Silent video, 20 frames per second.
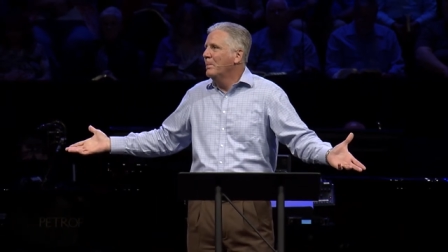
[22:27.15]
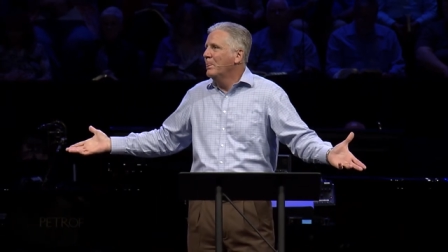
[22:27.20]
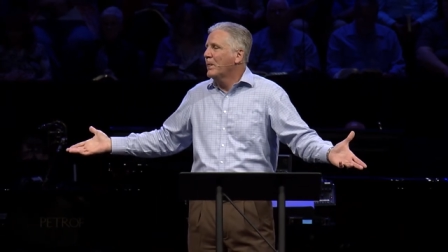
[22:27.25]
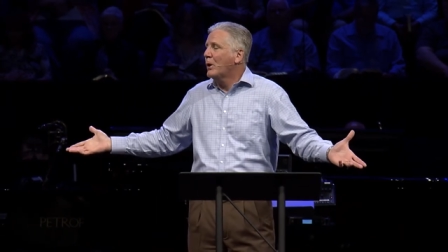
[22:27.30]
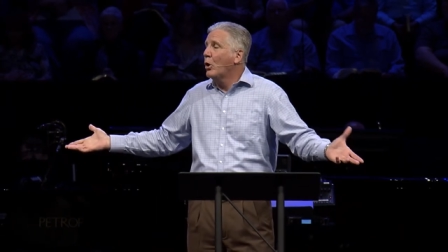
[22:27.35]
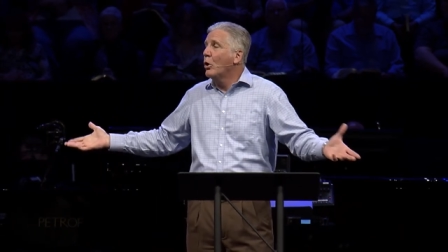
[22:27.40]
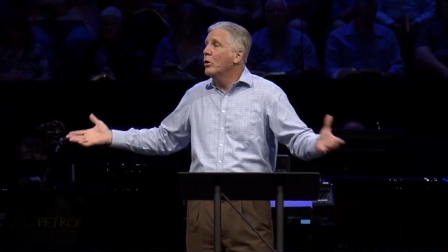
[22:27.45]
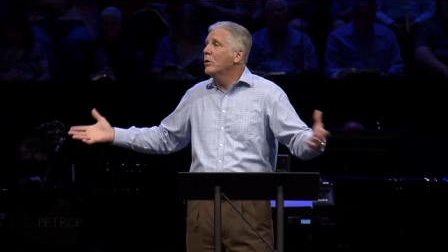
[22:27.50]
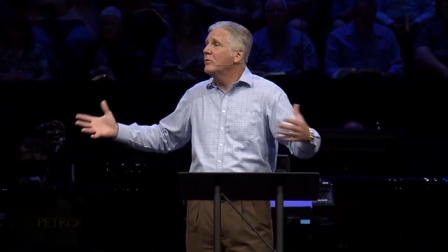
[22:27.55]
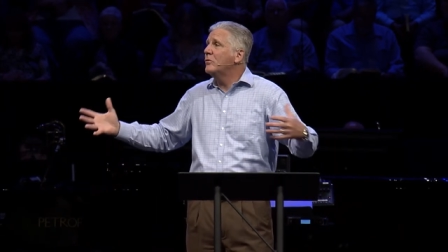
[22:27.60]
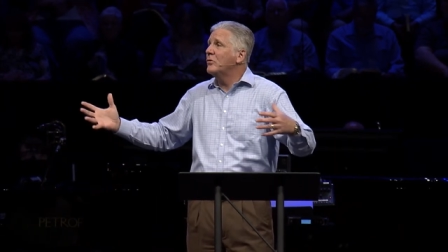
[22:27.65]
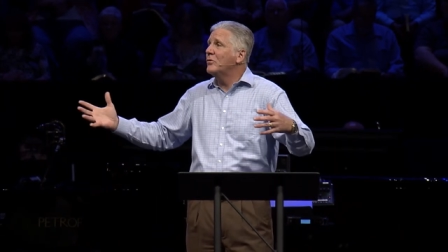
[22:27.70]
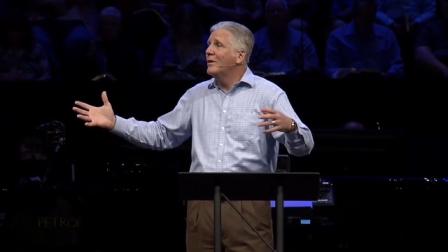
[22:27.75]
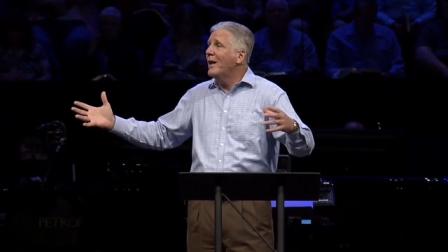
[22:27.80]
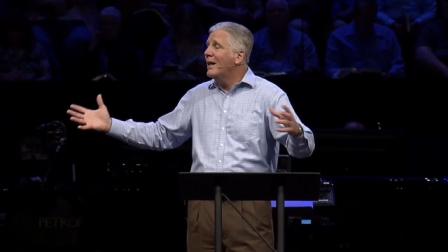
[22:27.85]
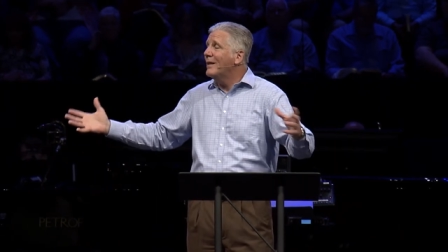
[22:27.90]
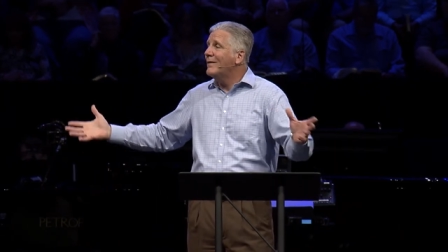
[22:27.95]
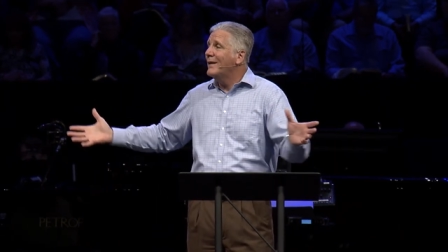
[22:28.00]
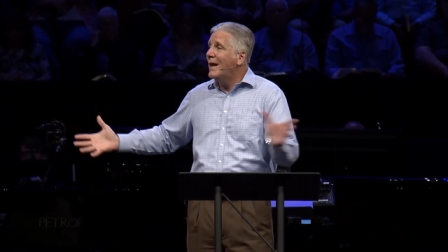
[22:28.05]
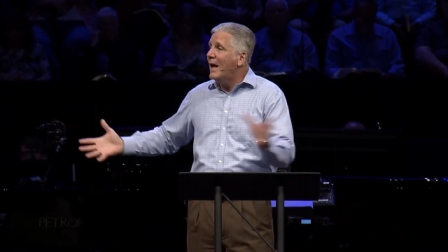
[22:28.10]
Courage is
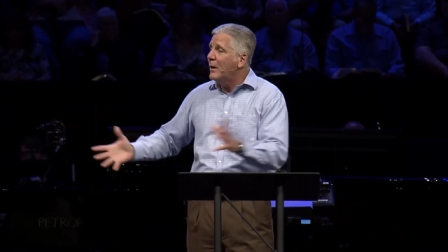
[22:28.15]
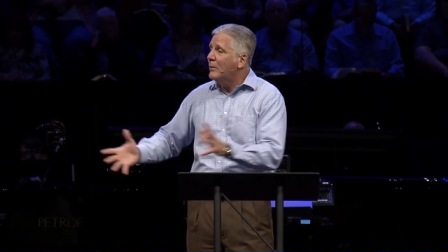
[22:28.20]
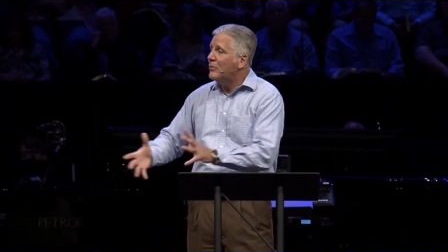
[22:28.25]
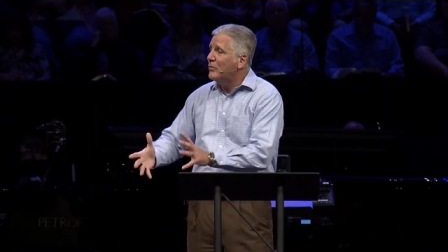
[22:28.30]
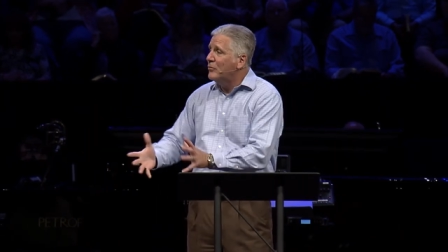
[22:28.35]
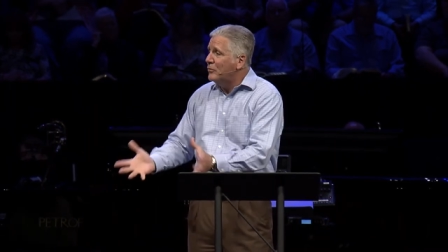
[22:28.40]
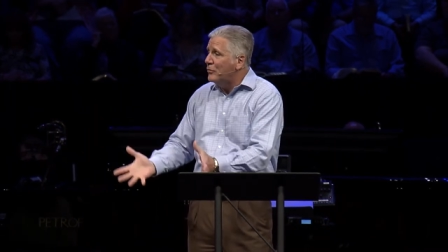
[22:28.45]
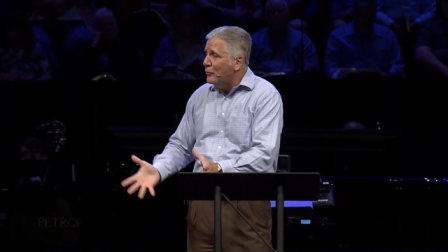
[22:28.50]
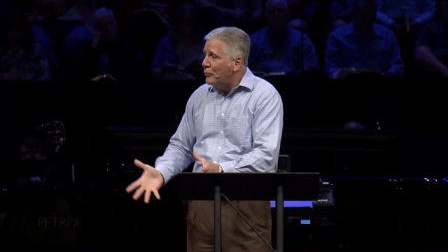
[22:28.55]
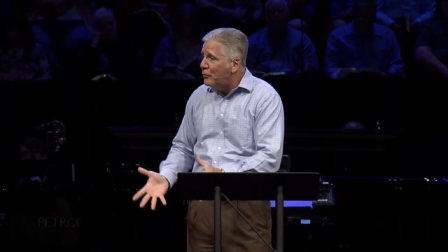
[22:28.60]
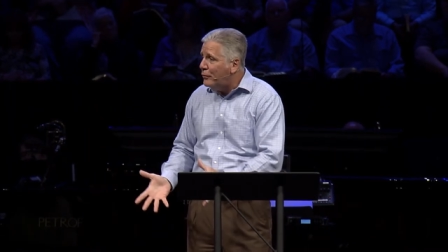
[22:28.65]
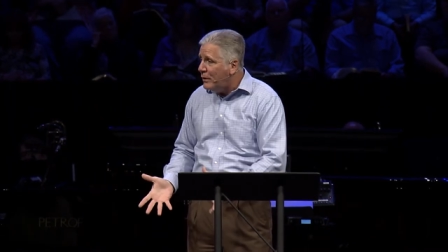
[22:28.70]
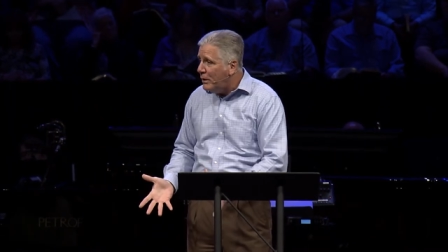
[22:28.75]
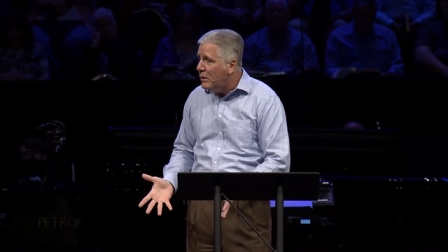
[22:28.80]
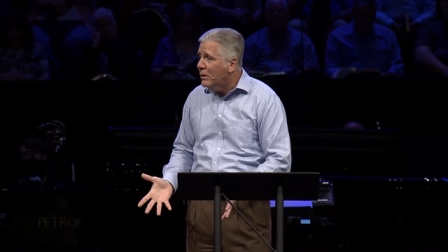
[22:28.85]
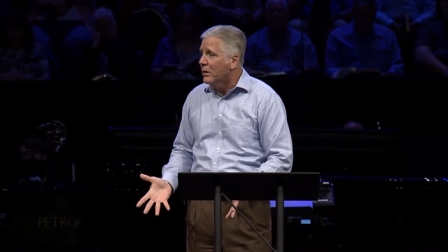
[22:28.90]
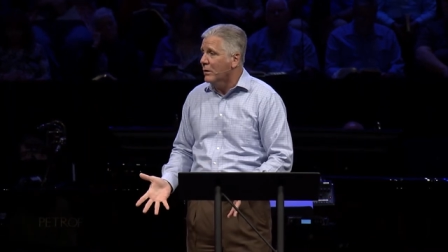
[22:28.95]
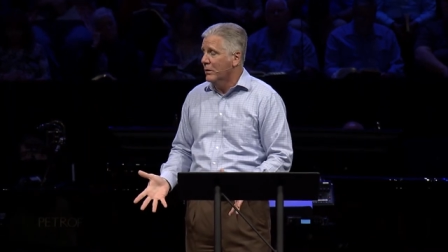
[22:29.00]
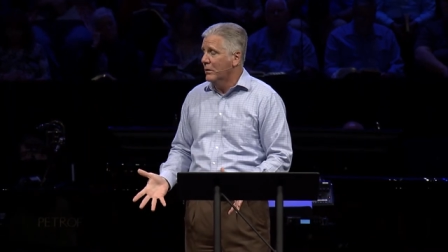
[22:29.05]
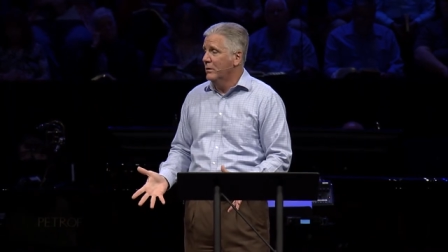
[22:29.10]
not the absence of
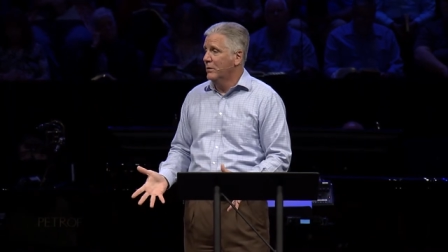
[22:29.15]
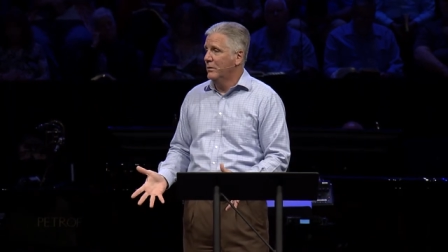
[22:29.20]
fear,